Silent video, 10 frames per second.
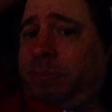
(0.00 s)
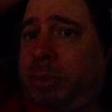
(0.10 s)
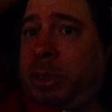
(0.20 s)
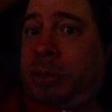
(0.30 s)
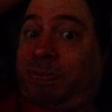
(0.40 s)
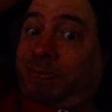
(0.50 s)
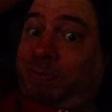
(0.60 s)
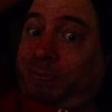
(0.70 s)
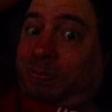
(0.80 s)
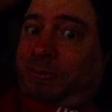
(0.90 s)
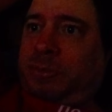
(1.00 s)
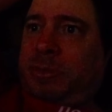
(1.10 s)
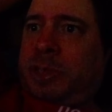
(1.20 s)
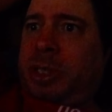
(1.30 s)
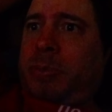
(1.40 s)
But
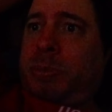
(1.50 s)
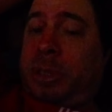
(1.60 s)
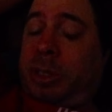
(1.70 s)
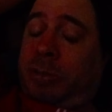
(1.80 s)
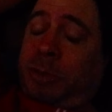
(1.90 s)
if